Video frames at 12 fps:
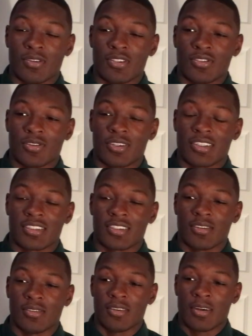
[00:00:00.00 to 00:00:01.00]
enjoy,
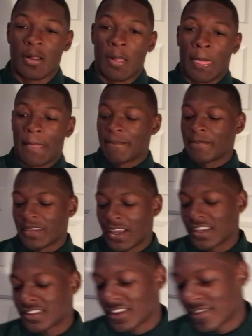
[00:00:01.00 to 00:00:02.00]
so hats